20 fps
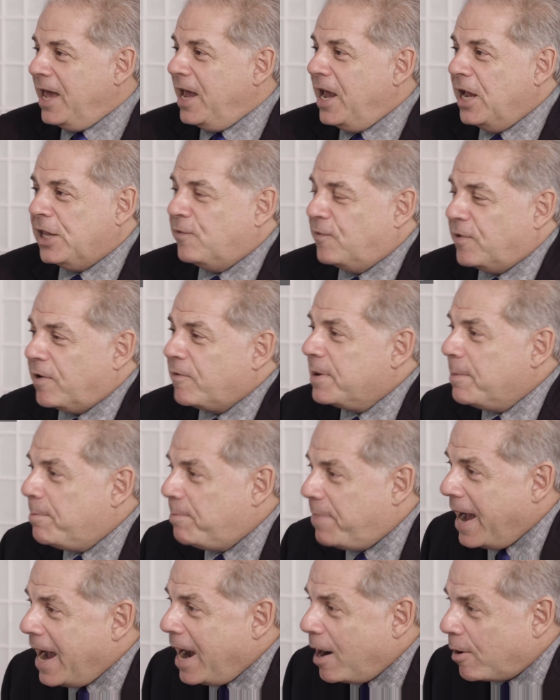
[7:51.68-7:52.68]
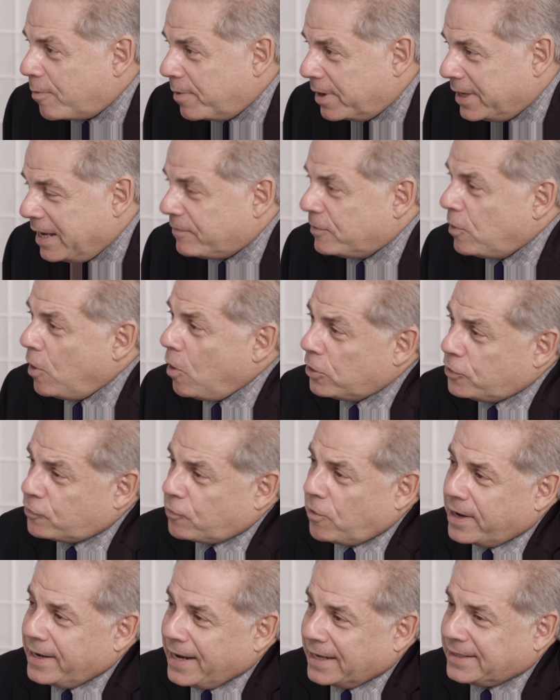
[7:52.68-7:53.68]
It's very empowering. You have to
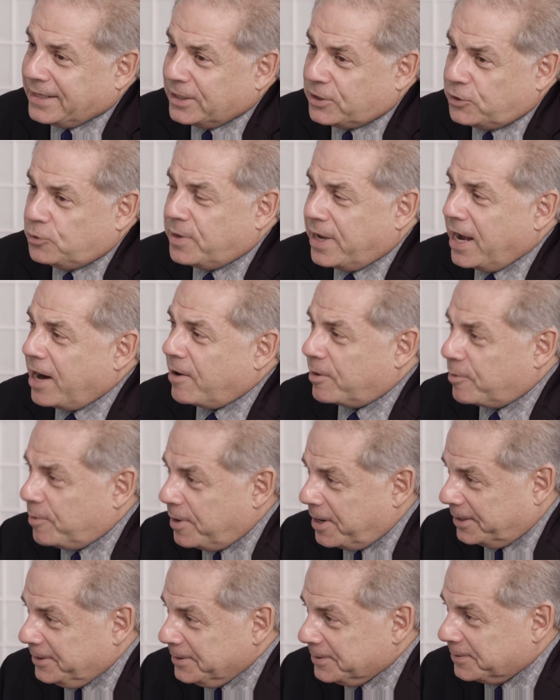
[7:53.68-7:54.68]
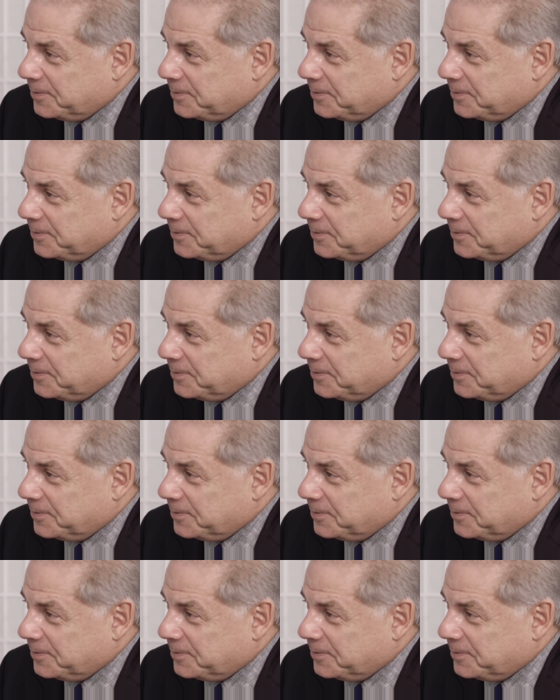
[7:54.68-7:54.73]
try not to get too carried away.